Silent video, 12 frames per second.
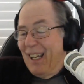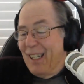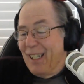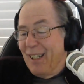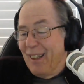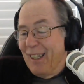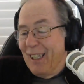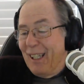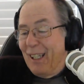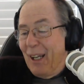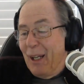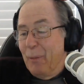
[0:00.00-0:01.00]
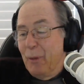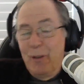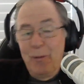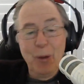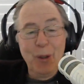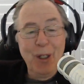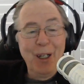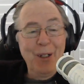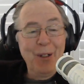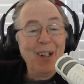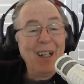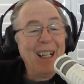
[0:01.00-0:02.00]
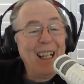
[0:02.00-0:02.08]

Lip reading: Do you think you can move more iron ore